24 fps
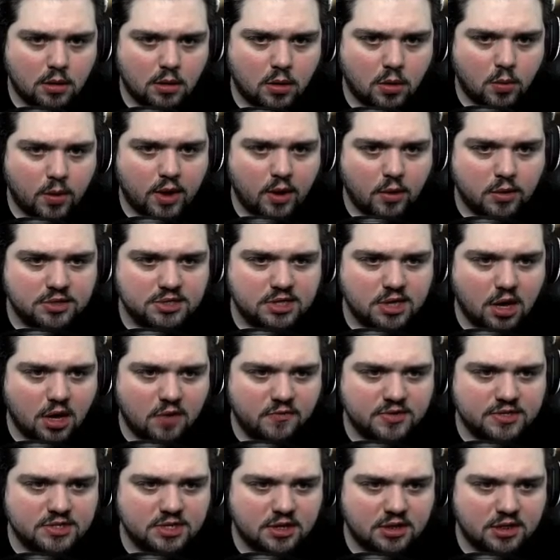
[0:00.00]
Wait, or is the
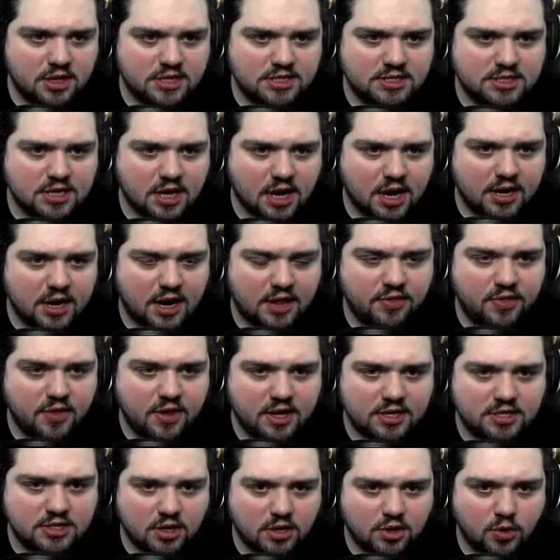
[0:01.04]
office on this side? I think
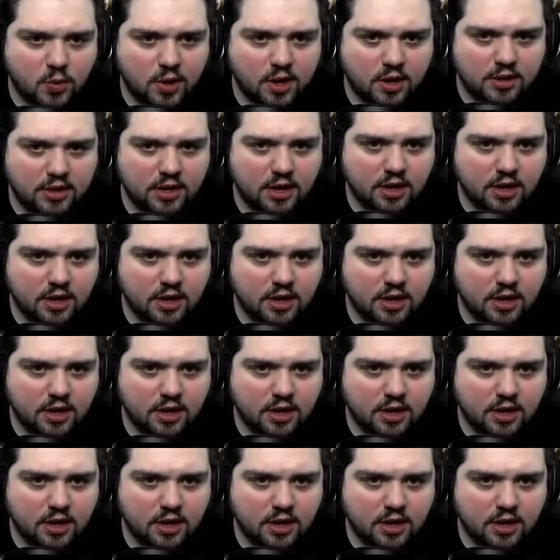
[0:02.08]
it's all the way on the